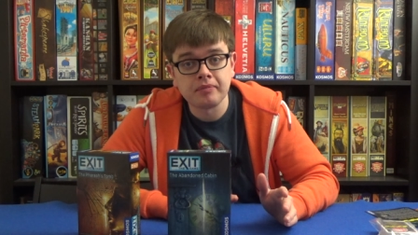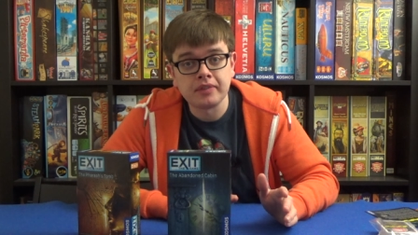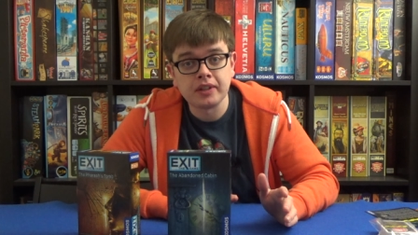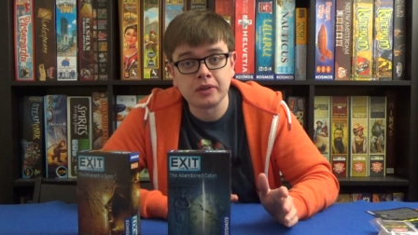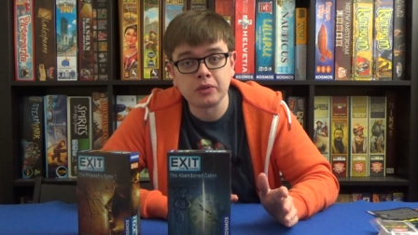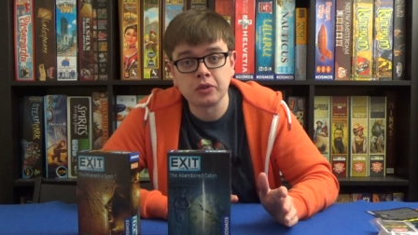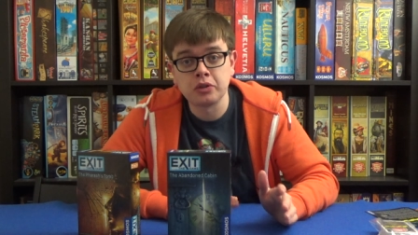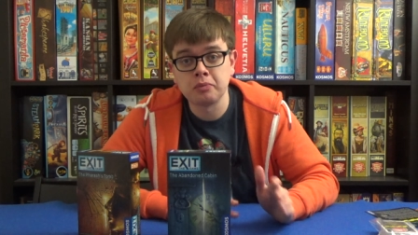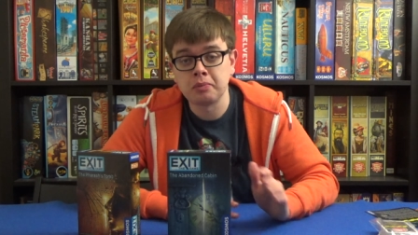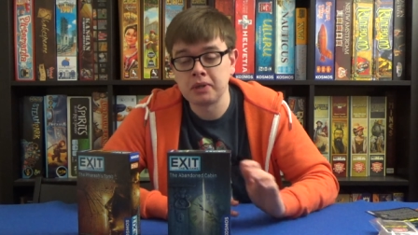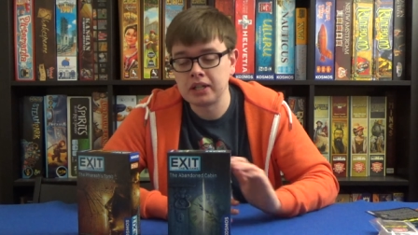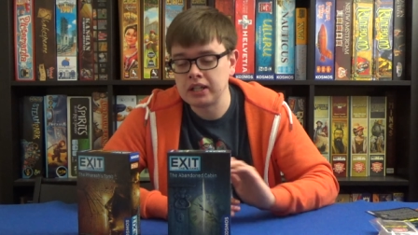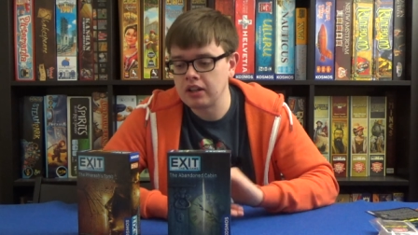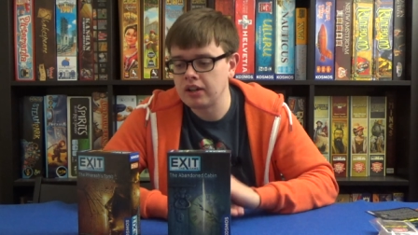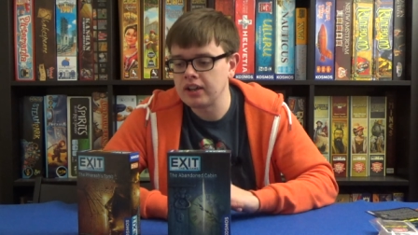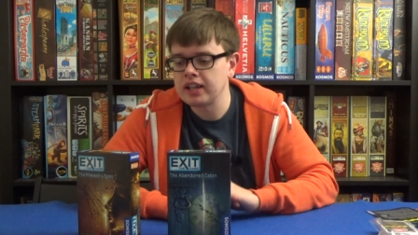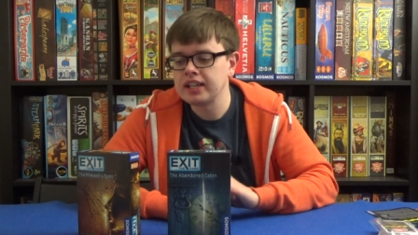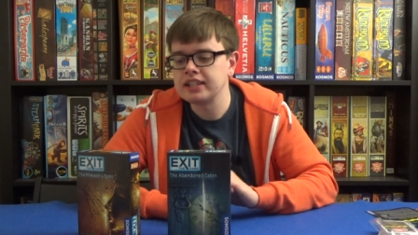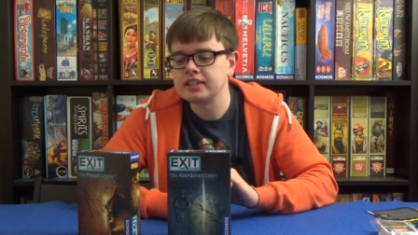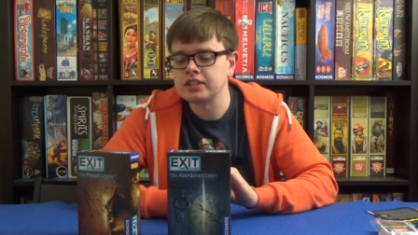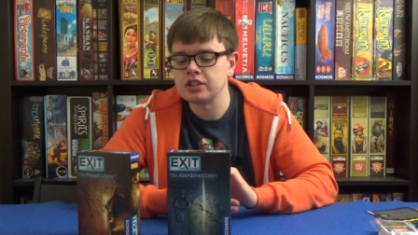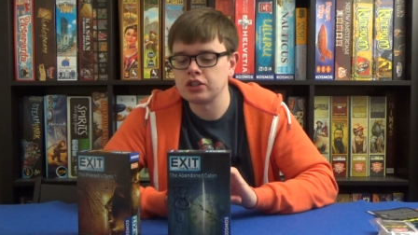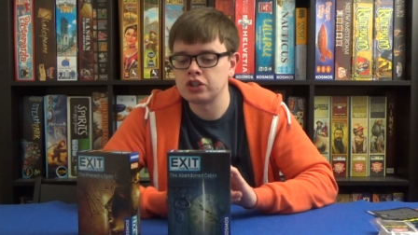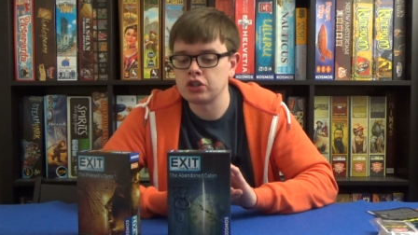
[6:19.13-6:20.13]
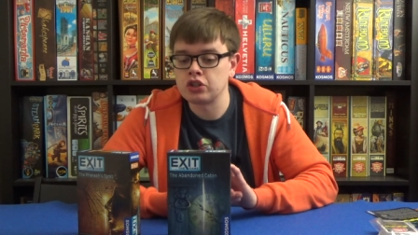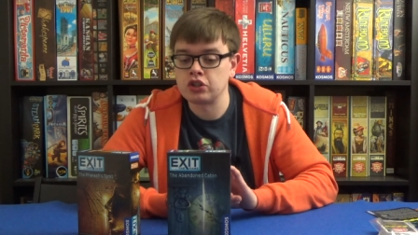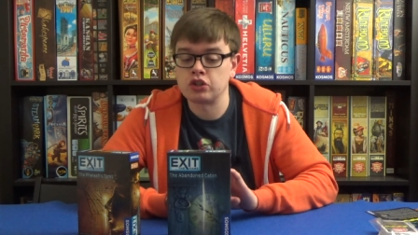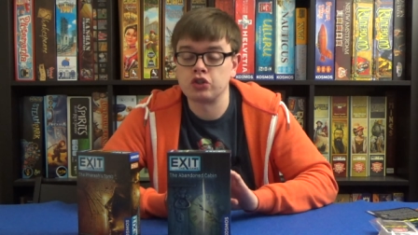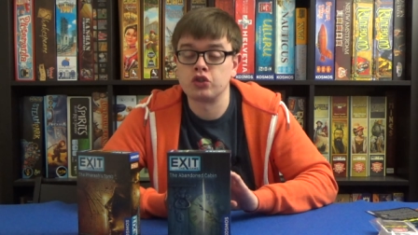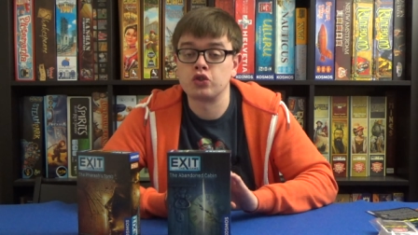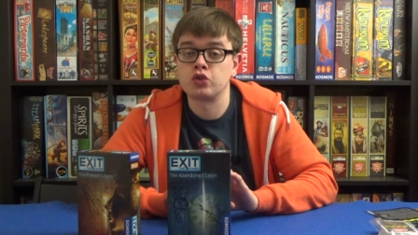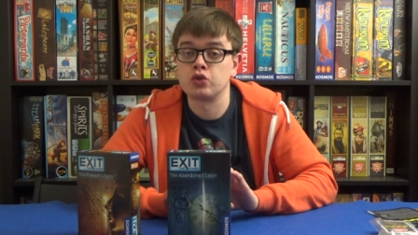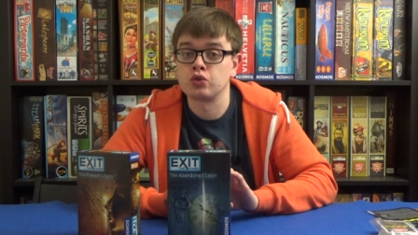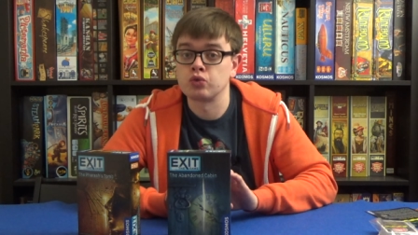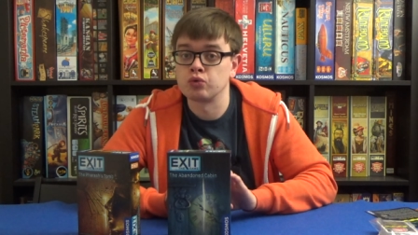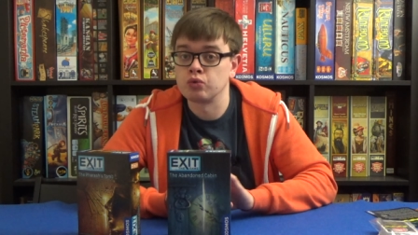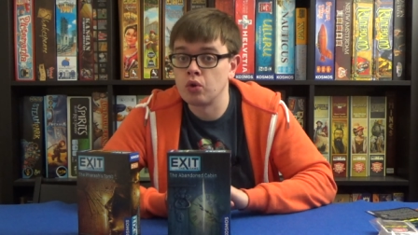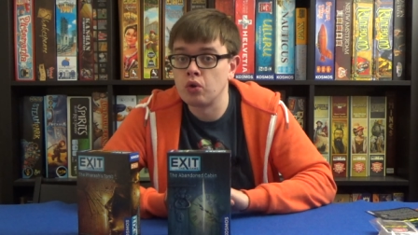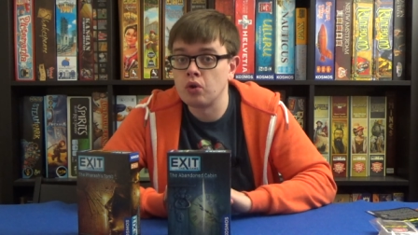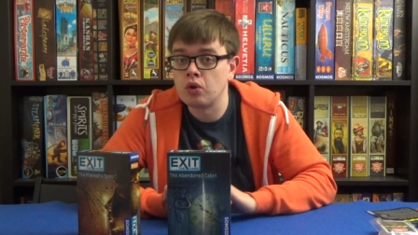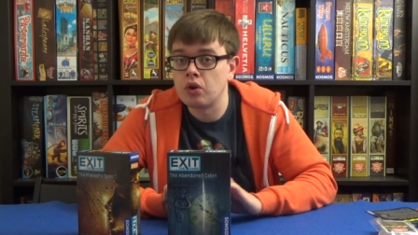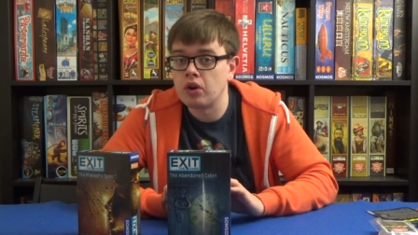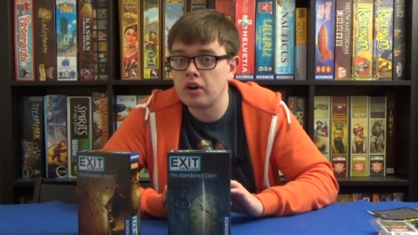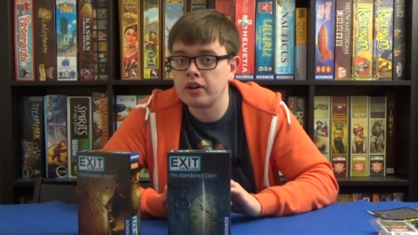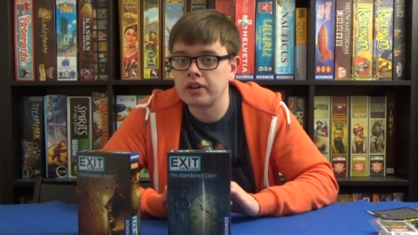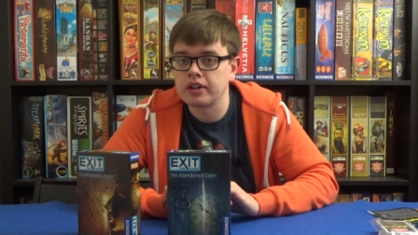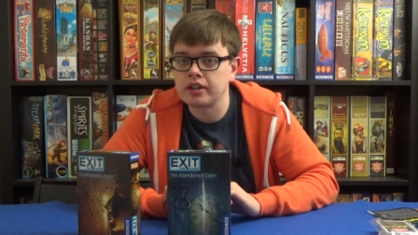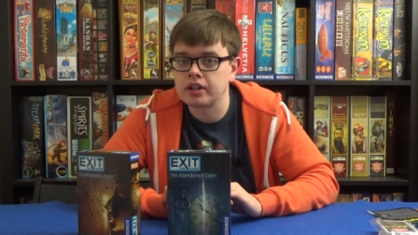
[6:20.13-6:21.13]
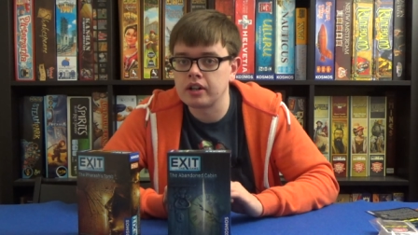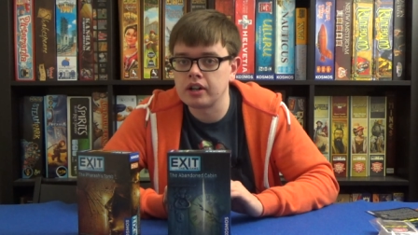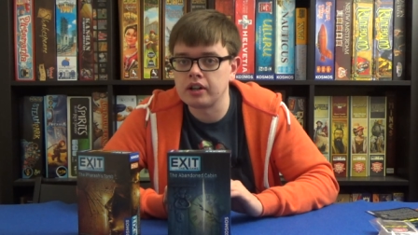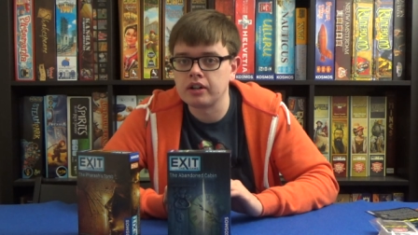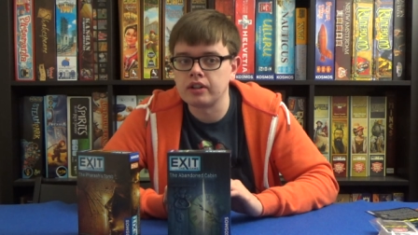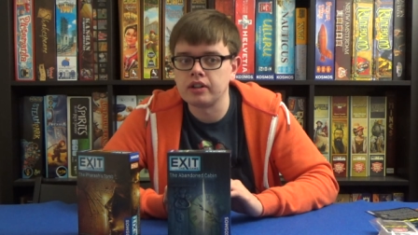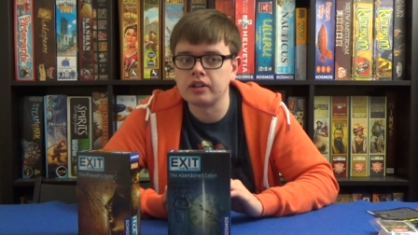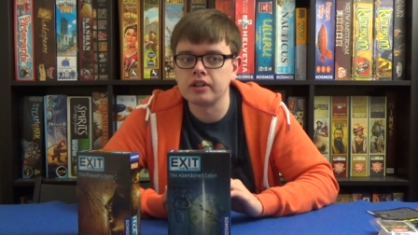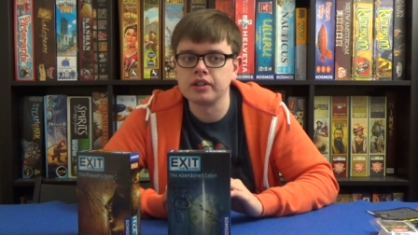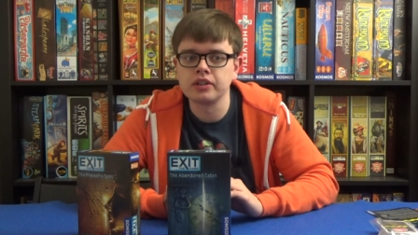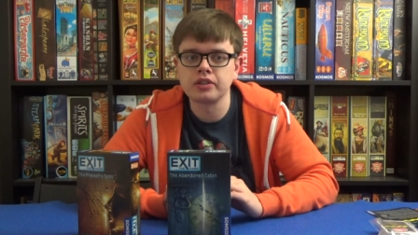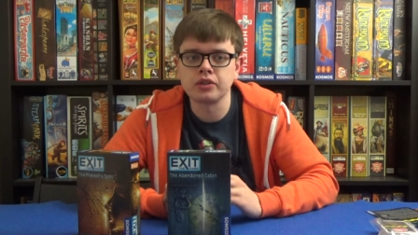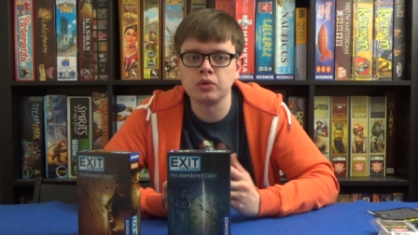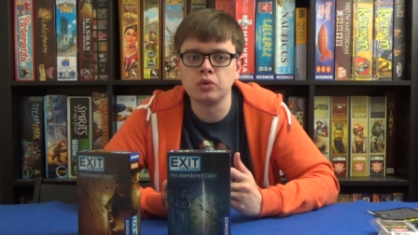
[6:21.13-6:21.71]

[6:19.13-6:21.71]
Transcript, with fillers: It would have been a lot easier to just draw on a card